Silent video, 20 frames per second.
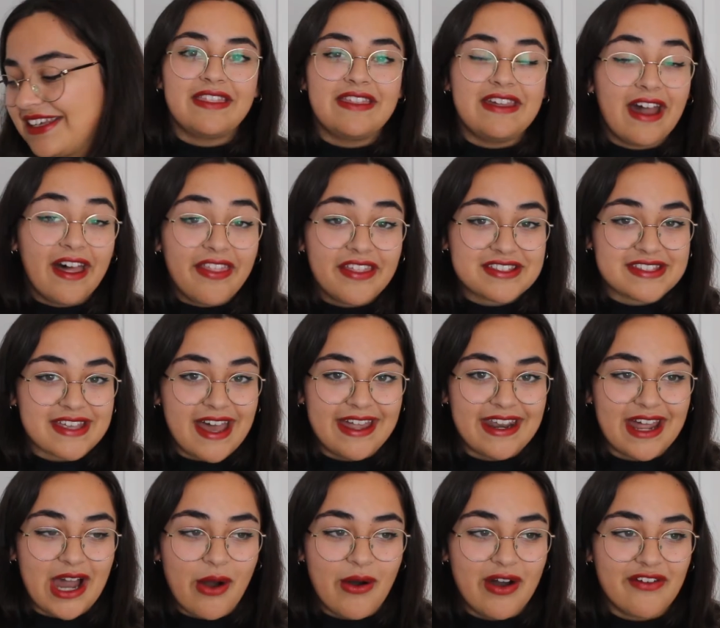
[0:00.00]
The other side,
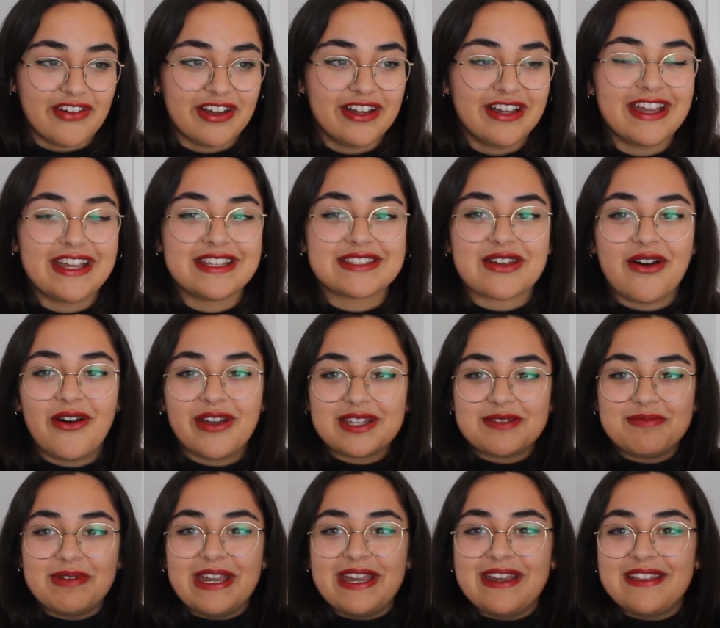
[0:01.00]
however, is going
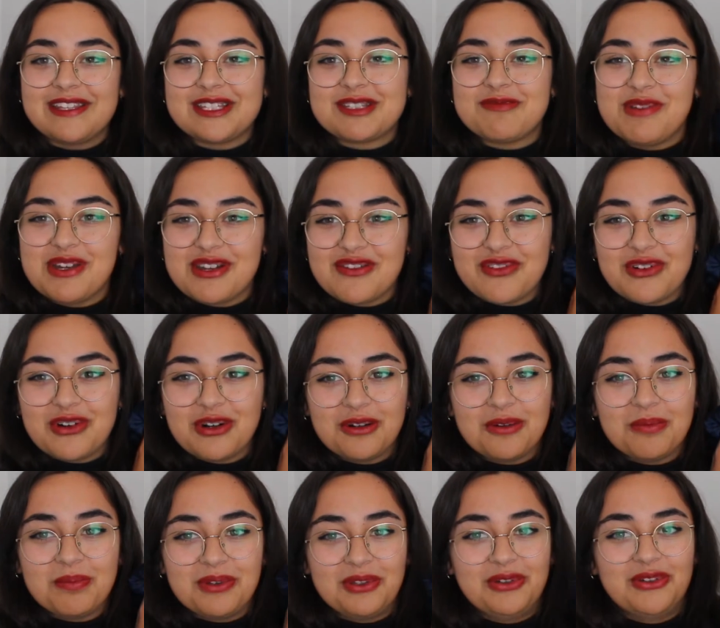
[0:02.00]
to be this beautiful
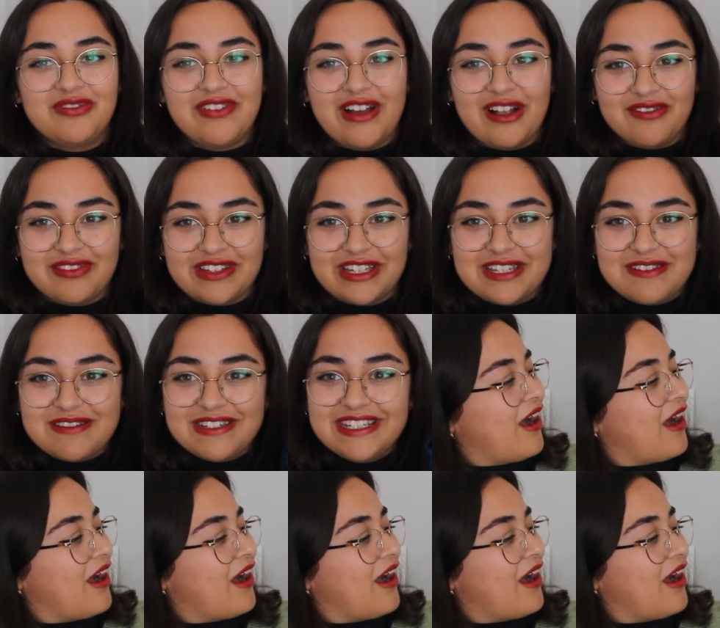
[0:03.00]
blue velvet.